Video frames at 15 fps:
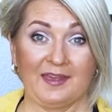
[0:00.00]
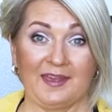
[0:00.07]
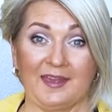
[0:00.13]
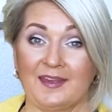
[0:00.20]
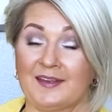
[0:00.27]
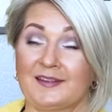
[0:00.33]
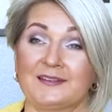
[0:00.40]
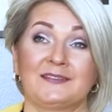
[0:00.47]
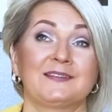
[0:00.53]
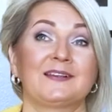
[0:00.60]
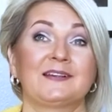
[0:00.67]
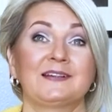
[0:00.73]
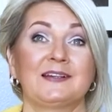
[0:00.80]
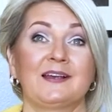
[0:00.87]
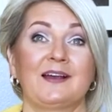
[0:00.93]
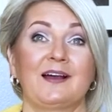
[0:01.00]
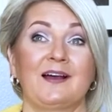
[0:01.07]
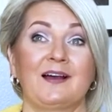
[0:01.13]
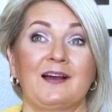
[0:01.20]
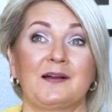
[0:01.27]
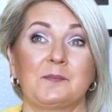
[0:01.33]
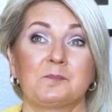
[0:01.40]
and
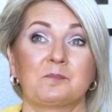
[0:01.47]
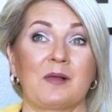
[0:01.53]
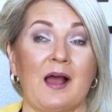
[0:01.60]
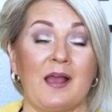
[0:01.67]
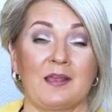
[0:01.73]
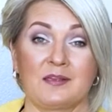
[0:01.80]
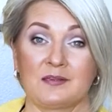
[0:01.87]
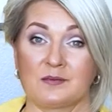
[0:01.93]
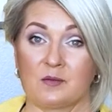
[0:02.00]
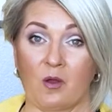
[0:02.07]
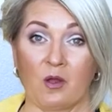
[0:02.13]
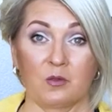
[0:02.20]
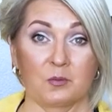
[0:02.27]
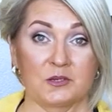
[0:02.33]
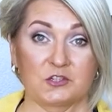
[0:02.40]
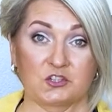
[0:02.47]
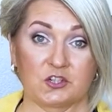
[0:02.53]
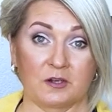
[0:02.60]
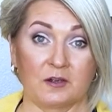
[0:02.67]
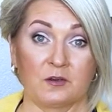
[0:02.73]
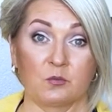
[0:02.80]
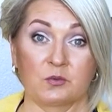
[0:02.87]
I always
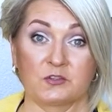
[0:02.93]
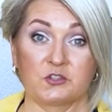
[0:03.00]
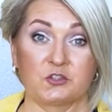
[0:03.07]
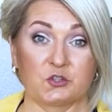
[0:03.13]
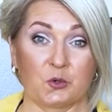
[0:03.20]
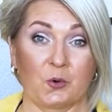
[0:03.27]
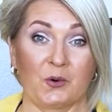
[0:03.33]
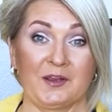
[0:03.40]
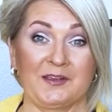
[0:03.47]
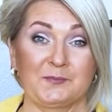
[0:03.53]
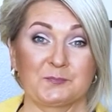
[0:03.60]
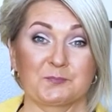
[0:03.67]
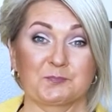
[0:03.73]
share it with joy.